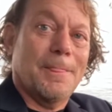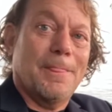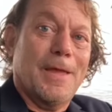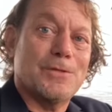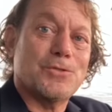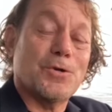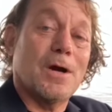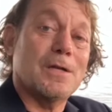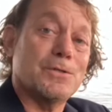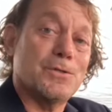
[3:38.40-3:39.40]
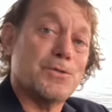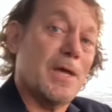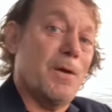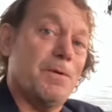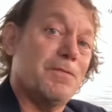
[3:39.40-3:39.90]
they started to
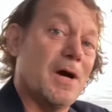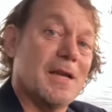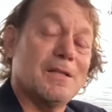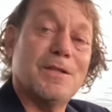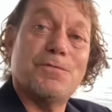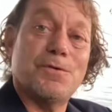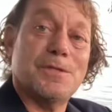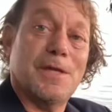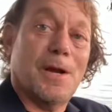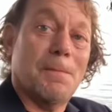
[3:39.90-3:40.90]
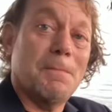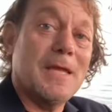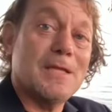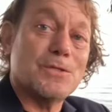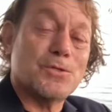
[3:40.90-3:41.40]
say, we've got to live within our
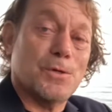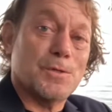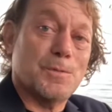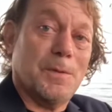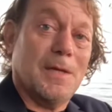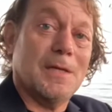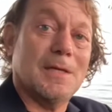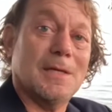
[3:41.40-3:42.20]
means, so to speak,